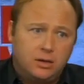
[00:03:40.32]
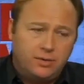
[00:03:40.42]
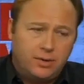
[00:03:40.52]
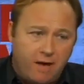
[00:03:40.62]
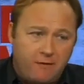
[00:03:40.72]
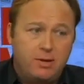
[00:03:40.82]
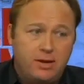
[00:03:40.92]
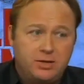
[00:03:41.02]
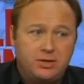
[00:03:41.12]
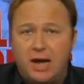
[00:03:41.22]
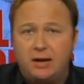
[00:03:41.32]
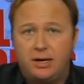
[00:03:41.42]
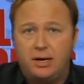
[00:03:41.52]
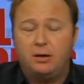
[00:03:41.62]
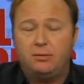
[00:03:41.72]
the government is
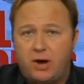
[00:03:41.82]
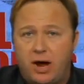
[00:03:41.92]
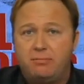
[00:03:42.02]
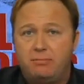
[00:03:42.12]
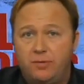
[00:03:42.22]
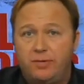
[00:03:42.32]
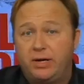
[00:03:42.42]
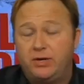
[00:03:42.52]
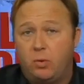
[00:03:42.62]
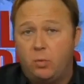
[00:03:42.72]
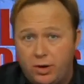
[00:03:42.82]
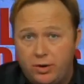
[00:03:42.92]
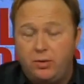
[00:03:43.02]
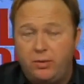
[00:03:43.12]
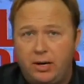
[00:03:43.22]
out there trying to move against what
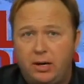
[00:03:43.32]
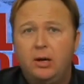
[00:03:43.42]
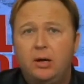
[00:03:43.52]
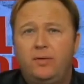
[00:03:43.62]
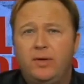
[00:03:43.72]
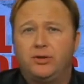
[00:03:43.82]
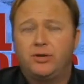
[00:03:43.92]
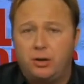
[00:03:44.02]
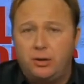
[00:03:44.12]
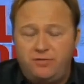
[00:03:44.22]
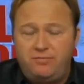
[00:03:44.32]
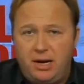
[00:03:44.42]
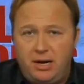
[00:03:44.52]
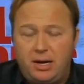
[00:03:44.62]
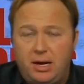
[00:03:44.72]
we're doing, the alternative
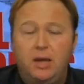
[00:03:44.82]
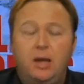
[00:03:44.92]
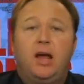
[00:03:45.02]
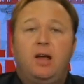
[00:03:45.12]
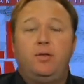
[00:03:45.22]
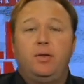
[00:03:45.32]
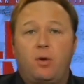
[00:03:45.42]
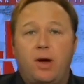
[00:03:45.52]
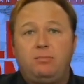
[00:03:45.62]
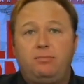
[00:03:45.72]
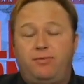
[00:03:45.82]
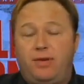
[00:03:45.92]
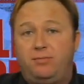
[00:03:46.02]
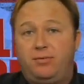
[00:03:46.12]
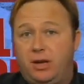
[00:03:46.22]
media. And then the great
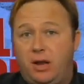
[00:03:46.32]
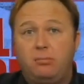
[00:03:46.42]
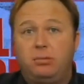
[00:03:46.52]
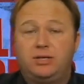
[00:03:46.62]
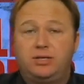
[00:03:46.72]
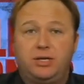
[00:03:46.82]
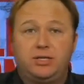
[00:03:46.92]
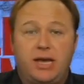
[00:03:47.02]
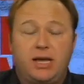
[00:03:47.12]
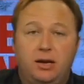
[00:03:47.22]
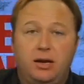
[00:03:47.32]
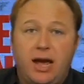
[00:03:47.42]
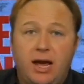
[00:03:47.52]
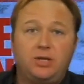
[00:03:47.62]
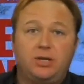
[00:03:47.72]
thing for the globalist is they can
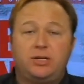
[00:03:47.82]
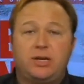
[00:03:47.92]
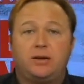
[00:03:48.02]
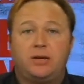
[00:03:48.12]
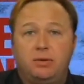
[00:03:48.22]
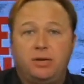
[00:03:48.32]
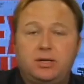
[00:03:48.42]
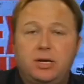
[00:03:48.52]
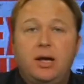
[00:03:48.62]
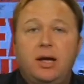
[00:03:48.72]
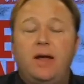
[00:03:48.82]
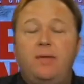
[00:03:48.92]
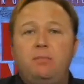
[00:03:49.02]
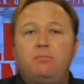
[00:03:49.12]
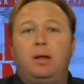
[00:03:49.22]
engage in these activities
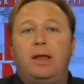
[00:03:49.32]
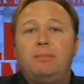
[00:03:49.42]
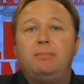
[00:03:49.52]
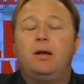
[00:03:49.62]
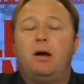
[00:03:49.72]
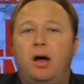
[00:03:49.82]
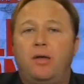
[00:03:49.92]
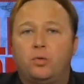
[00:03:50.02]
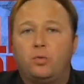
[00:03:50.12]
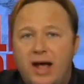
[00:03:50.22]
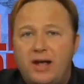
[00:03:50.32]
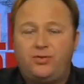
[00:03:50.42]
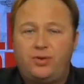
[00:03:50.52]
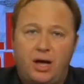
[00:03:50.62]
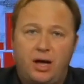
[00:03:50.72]
and then blame it on the
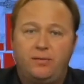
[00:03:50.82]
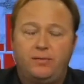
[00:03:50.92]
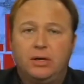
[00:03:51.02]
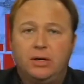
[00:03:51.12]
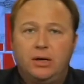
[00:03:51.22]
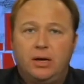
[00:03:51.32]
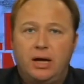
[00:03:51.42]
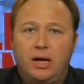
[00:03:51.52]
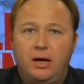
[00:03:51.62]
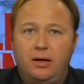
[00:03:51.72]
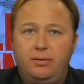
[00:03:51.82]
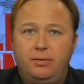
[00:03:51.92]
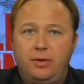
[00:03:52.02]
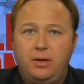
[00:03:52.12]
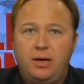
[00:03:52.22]
rest of
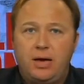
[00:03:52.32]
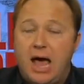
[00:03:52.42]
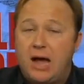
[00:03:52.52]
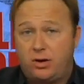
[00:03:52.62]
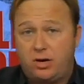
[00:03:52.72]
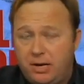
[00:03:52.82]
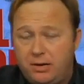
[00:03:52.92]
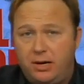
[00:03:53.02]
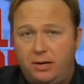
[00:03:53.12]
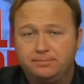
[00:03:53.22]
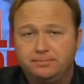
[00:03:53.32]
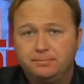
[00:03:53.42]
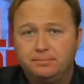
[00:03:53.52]
the hacker community.